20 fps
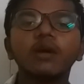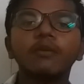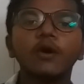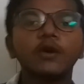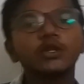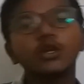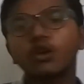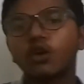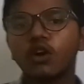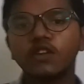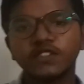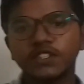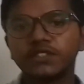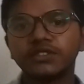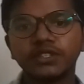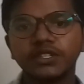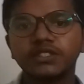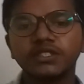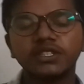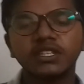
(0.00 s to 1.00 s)
about the
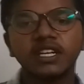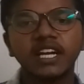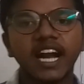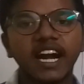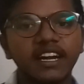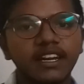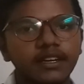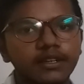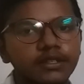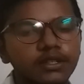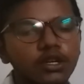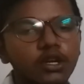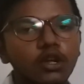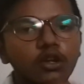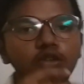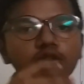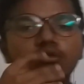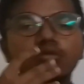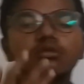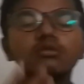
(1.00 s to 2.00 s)
concentration gradient.
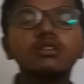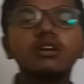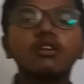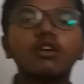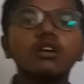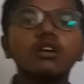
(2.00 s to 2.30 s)
So the